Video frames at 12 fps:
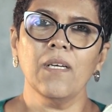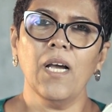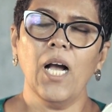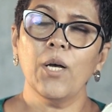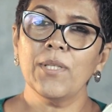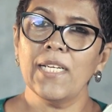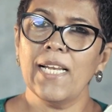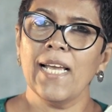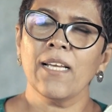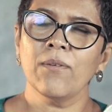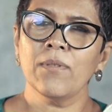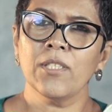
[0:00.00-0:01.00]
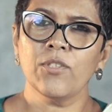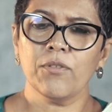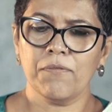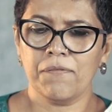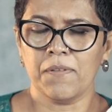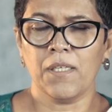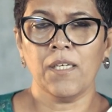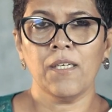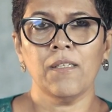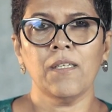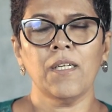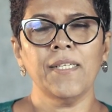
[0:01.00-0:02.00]
How the language of
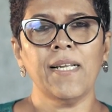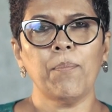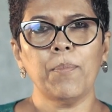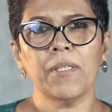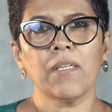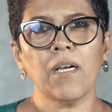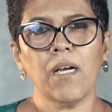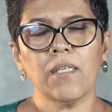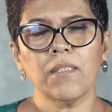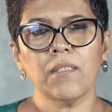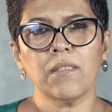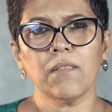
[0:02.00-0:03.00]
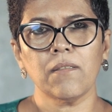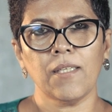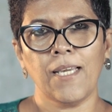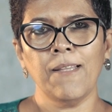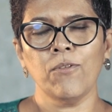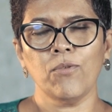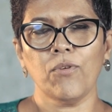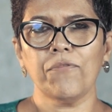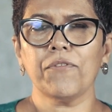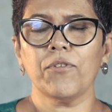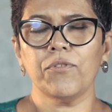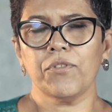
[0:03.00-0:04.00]
an upper caste Hindu,
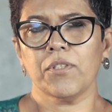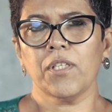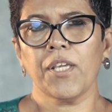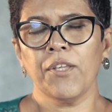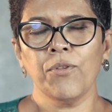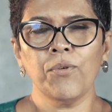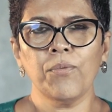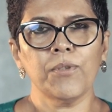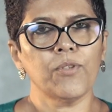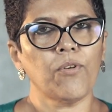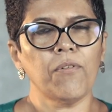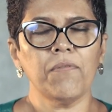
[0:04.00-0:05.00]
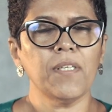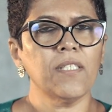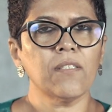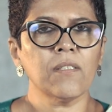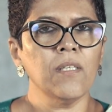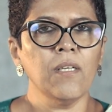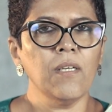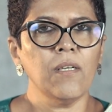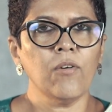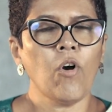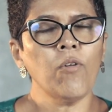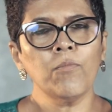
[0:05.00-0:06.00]
of course, a Hindu was
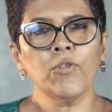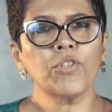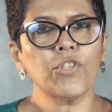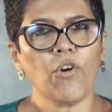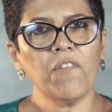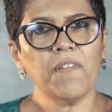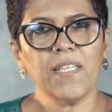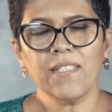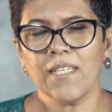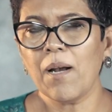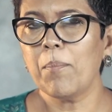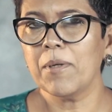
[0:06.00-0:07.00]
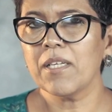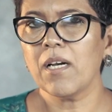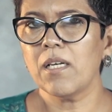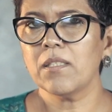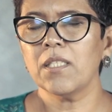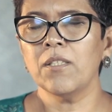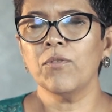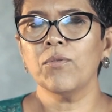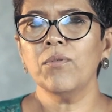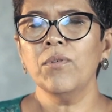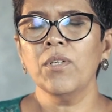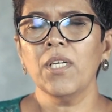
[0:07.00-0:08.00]
almost always an upper caste
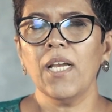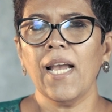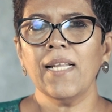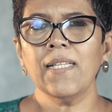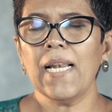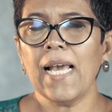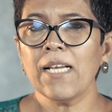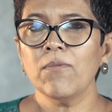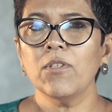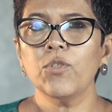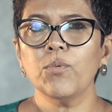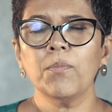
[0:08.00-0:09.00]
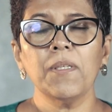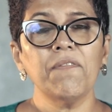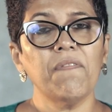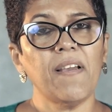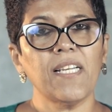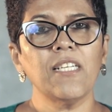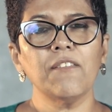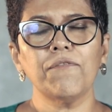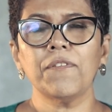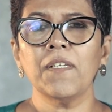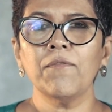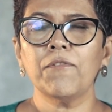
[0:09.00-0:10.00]
Hindu, and the language would be very
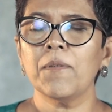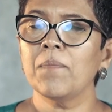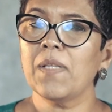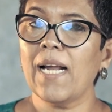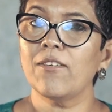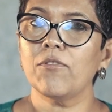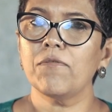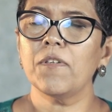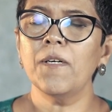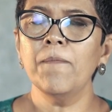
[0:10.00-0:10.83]
different from that of